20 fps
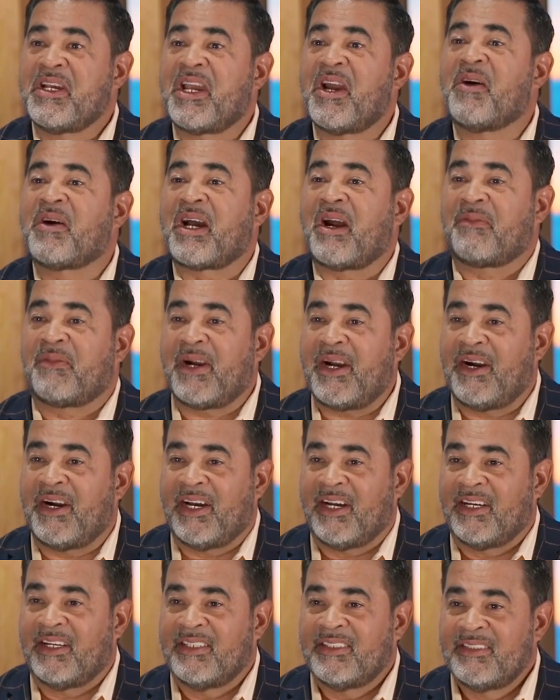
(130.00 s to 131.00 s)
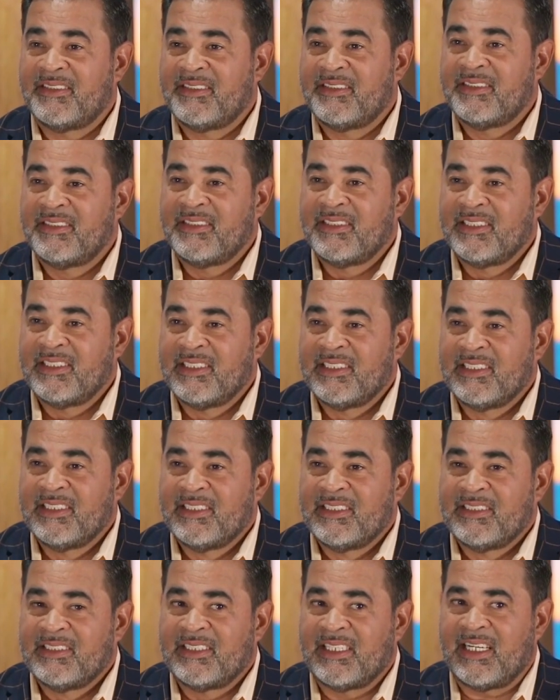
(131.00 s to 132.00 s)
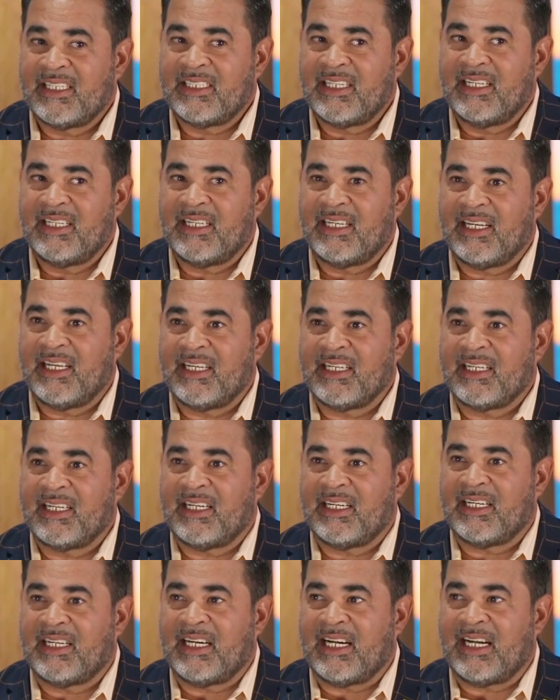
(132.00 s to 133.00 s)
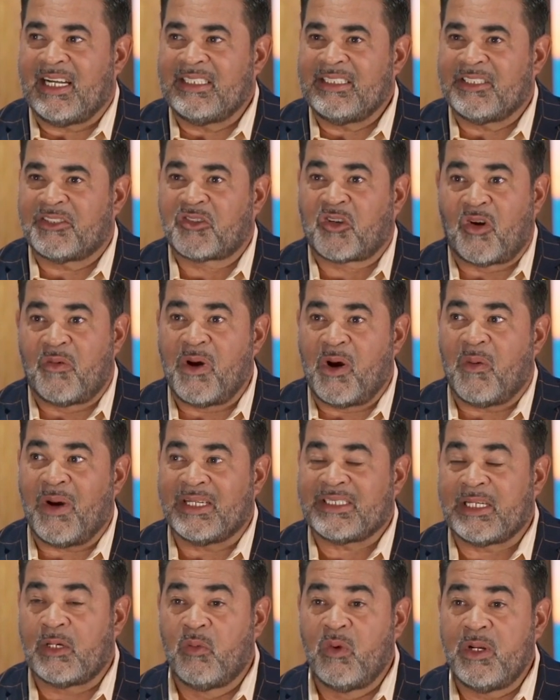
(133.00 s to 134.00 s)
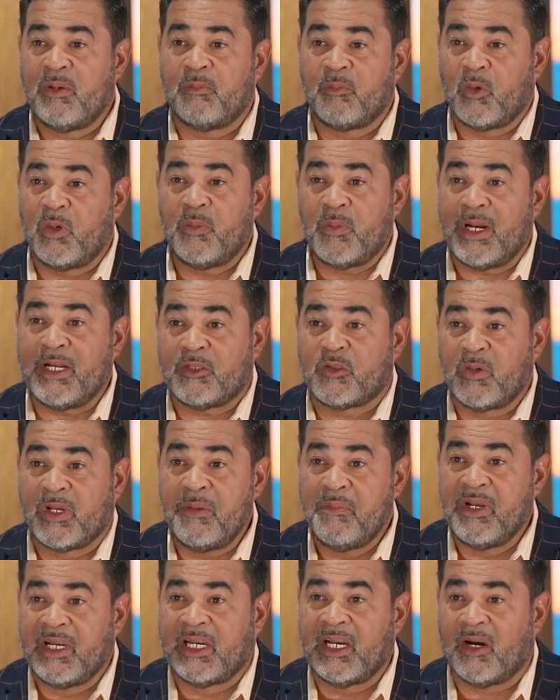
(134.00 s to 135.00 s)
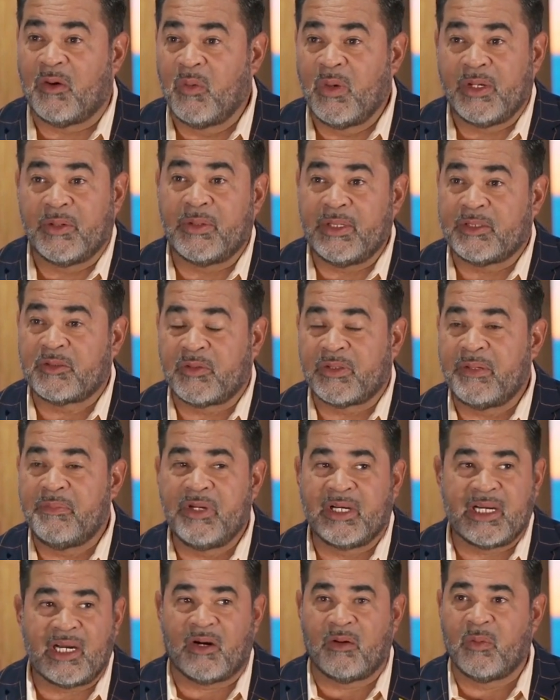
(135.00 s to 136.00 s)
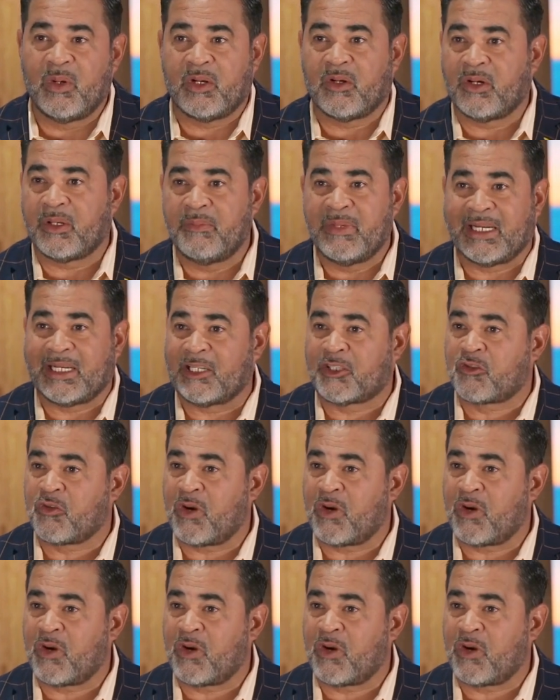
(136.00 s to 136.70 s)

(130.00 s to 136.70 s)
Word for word: Miguel Cabrera. I, I like I just called my wife and said, we, we ready to give Miguel, we ready to give Miguel, we gotta make a